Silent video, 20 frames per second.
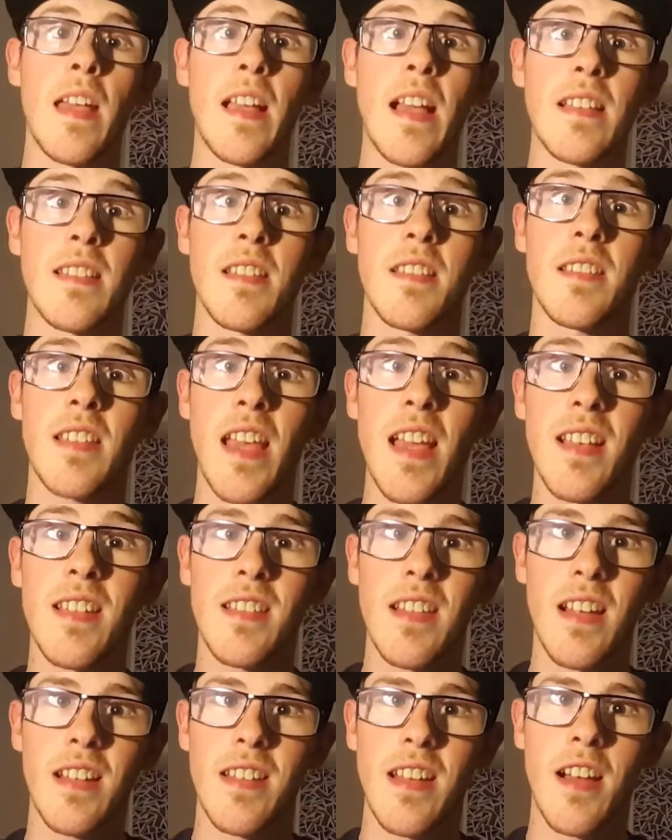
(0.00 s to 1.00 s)
Gets his
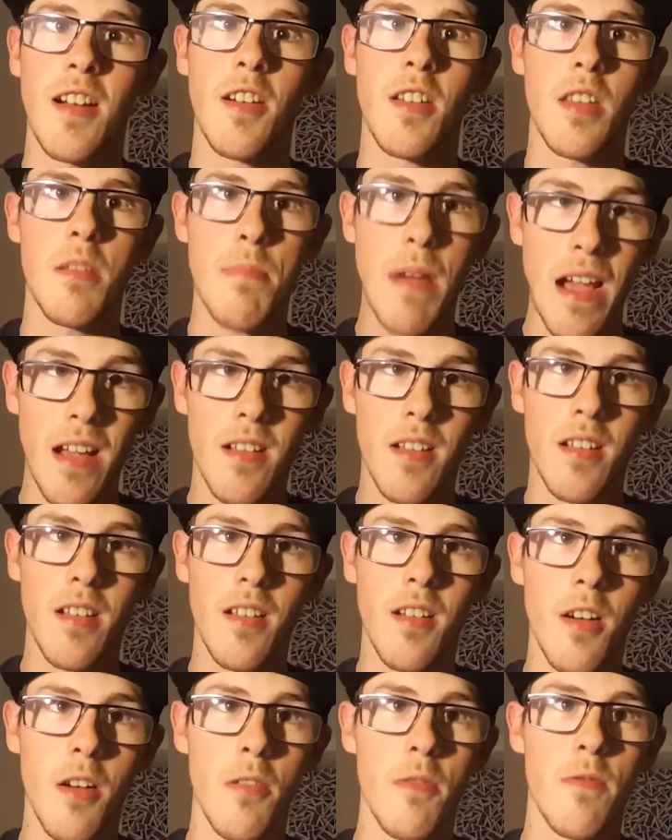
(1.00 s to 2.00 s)
kickstand out of the back
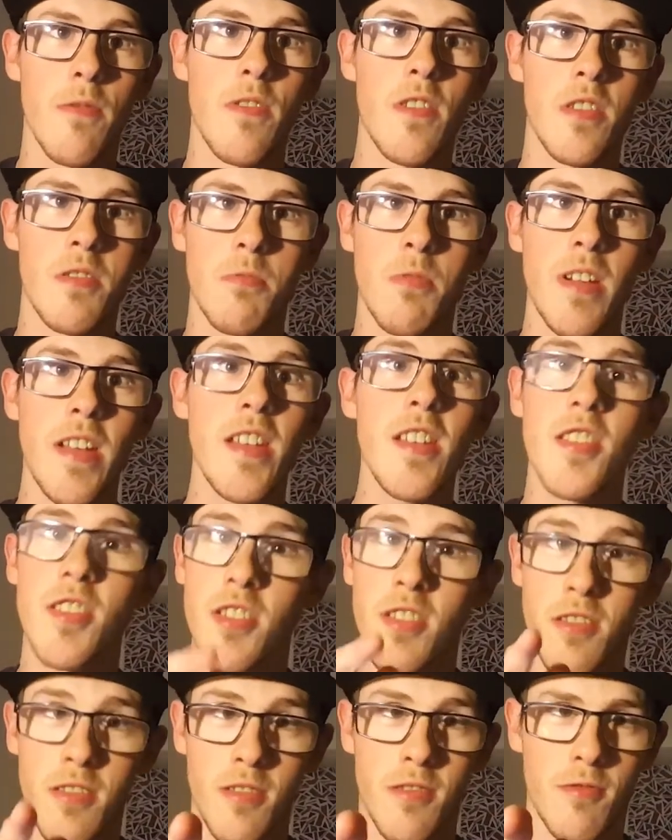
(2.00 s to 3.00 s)
of the
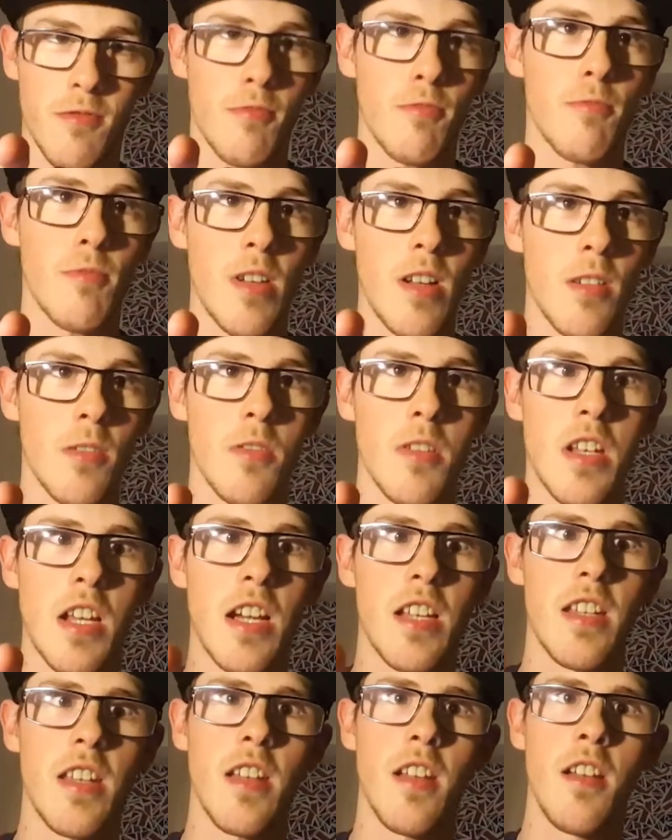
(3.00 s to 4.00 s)
Switch, real good
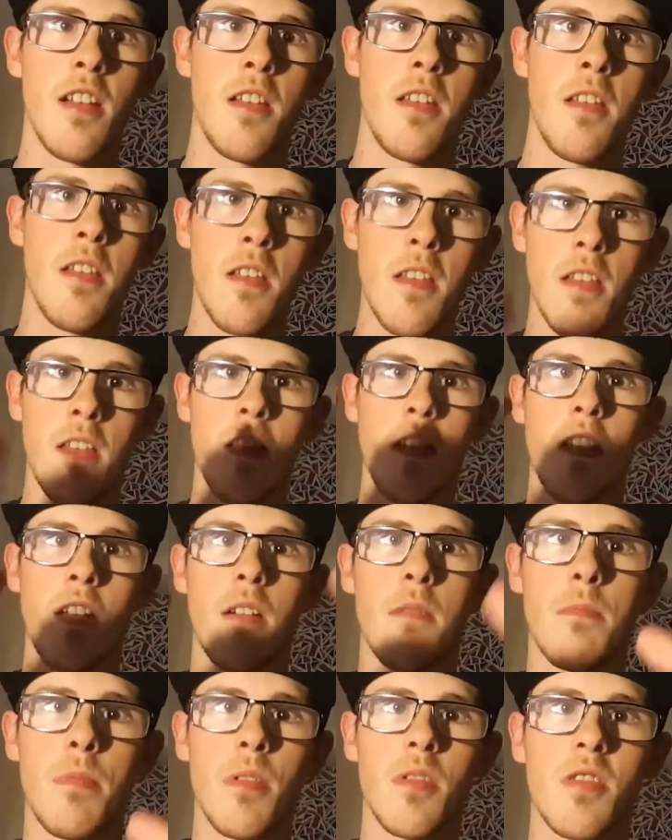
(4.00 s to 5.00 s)
idea,
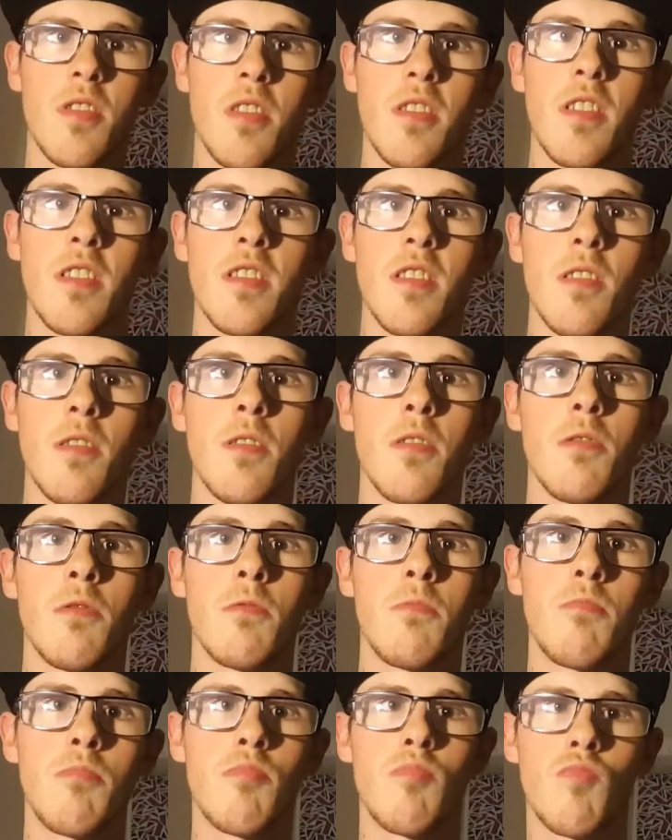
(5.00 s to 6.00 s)
and puts on his
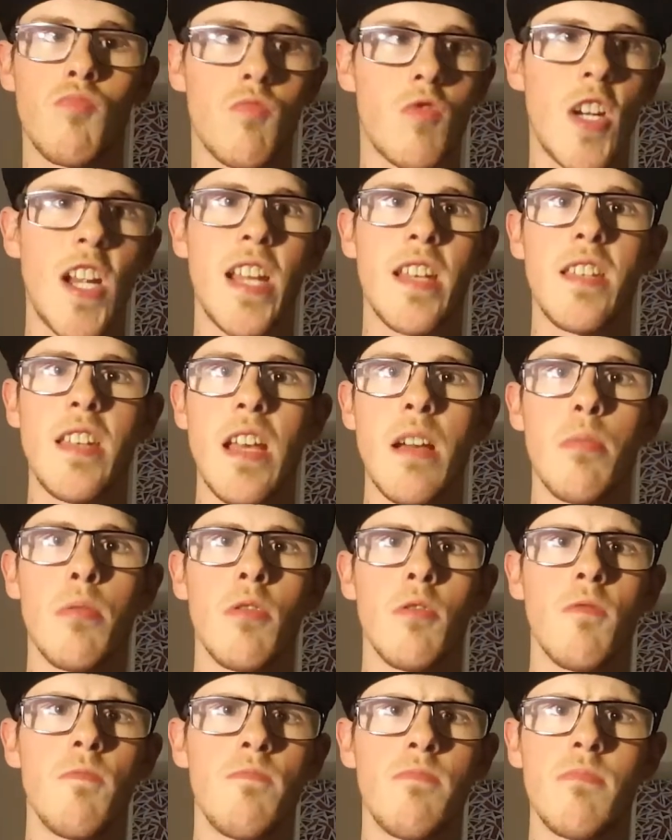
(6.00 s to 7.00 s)
little tray
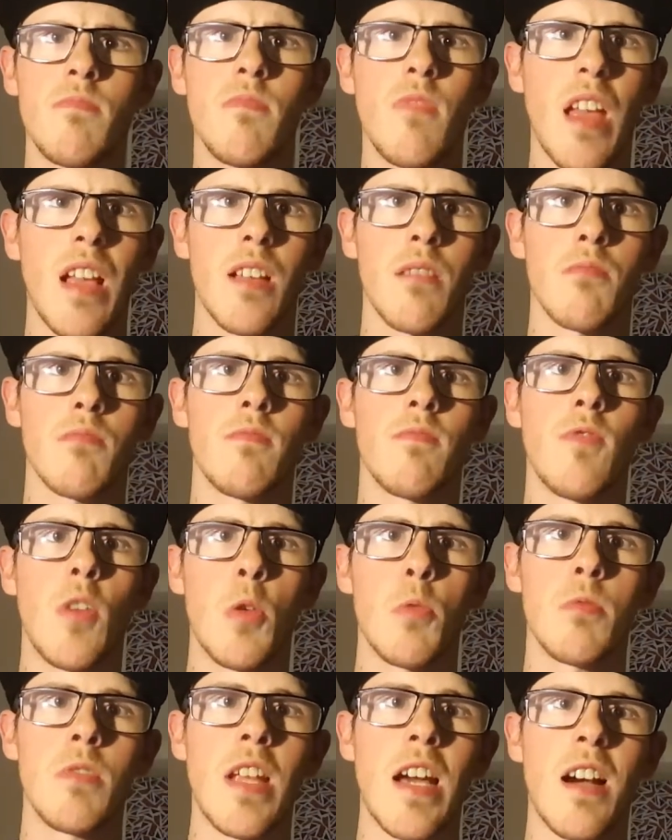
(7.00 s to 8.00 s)
table thing,
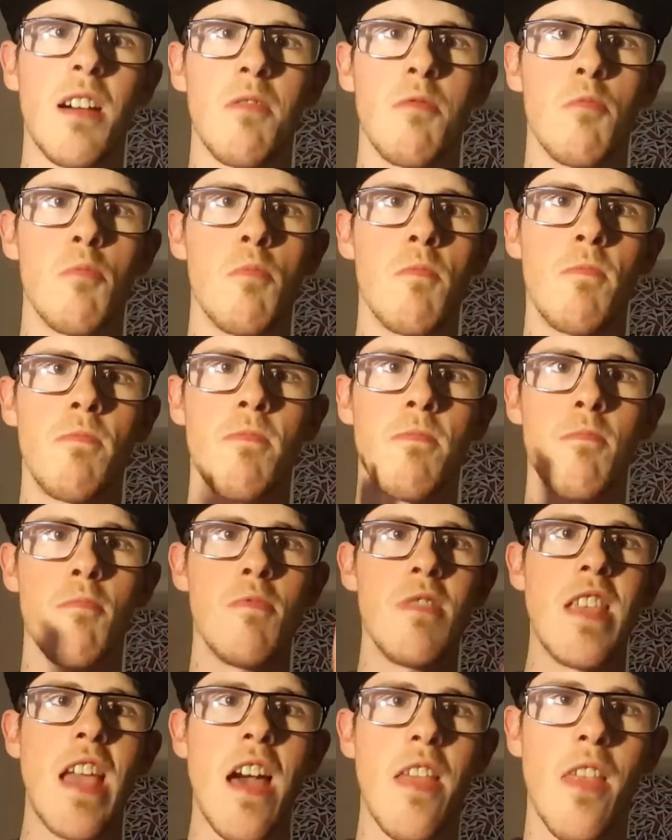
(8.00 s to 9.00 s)
fold down,
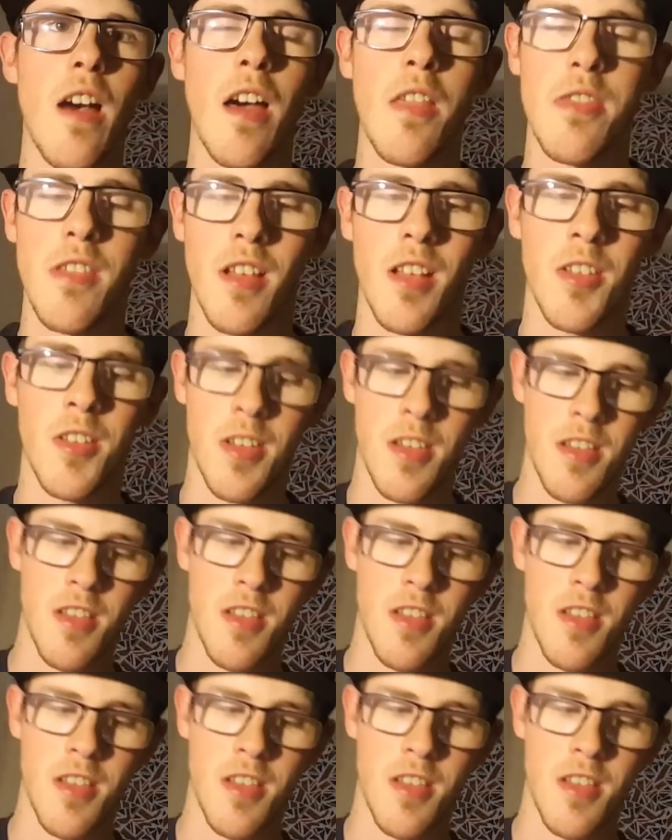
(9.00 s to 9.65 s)
yeah, that thing,